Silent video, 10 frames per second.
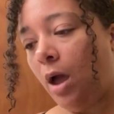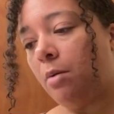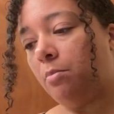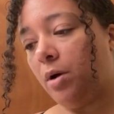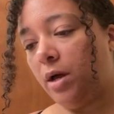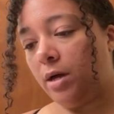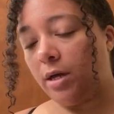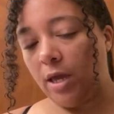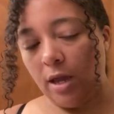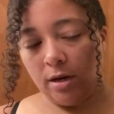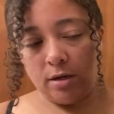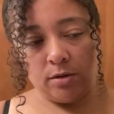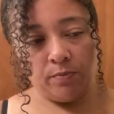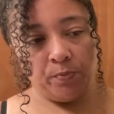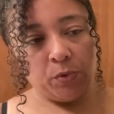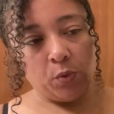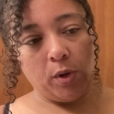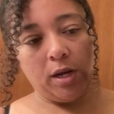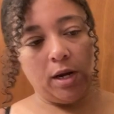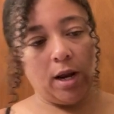but again,
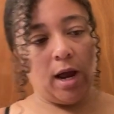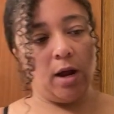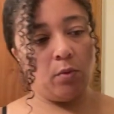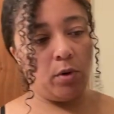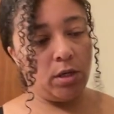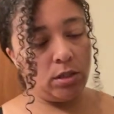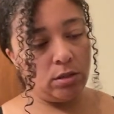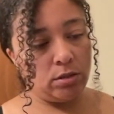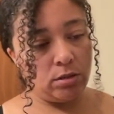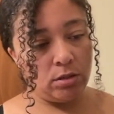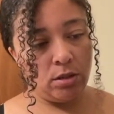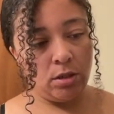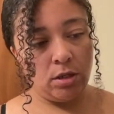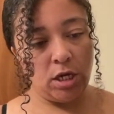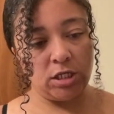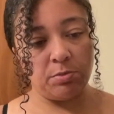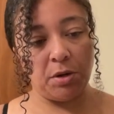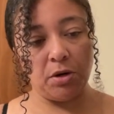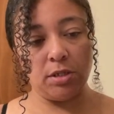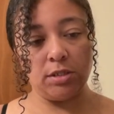when I was
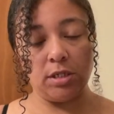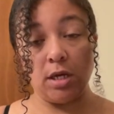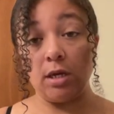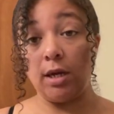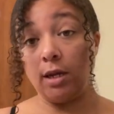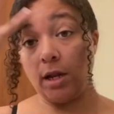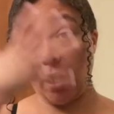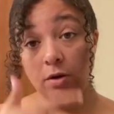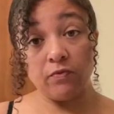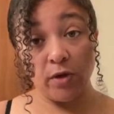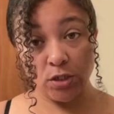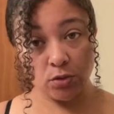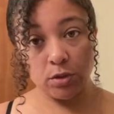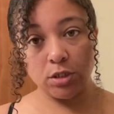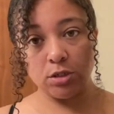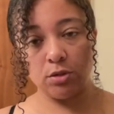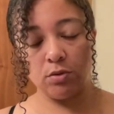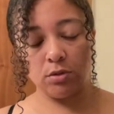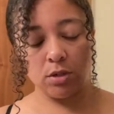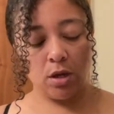experiencing a lot of facial
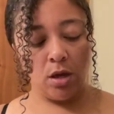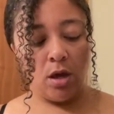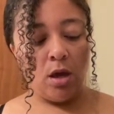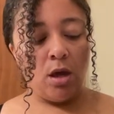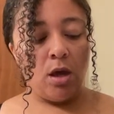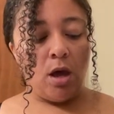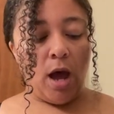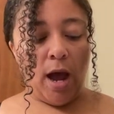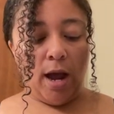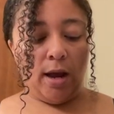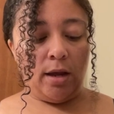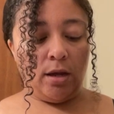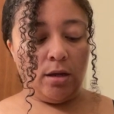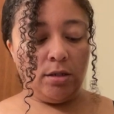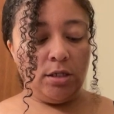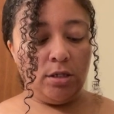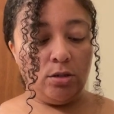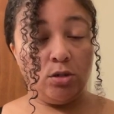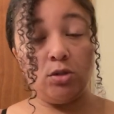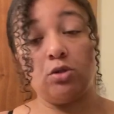issues, I did
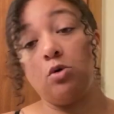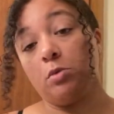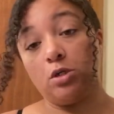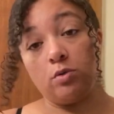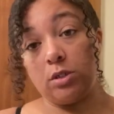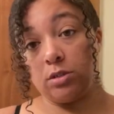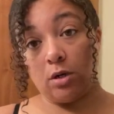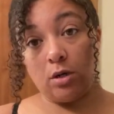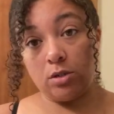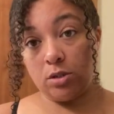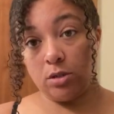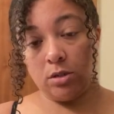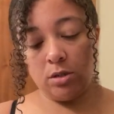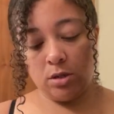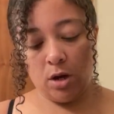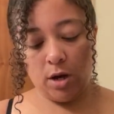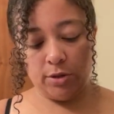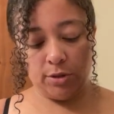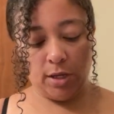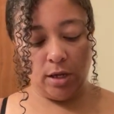so much research
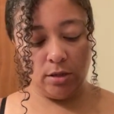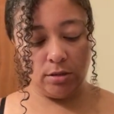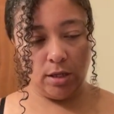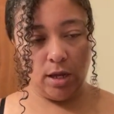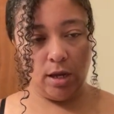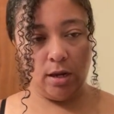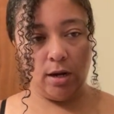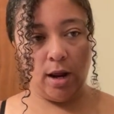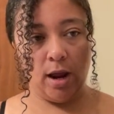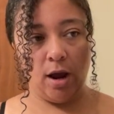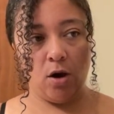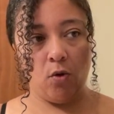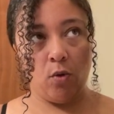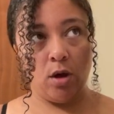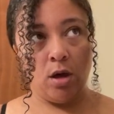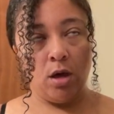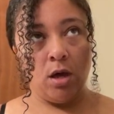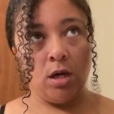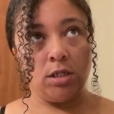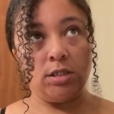on things and how
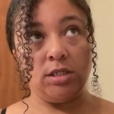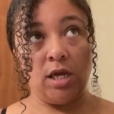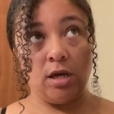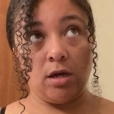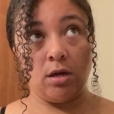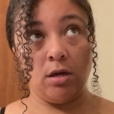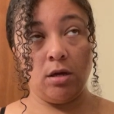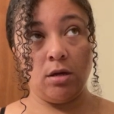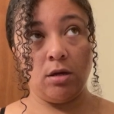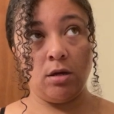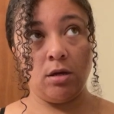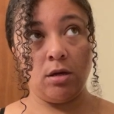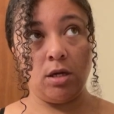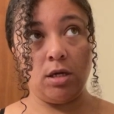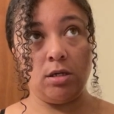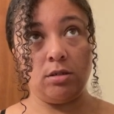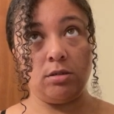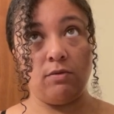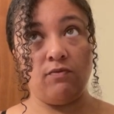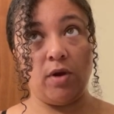zinc is
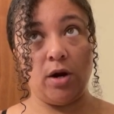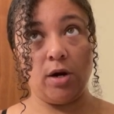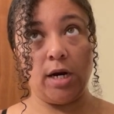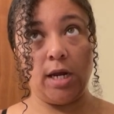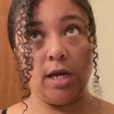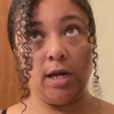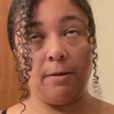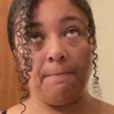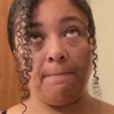very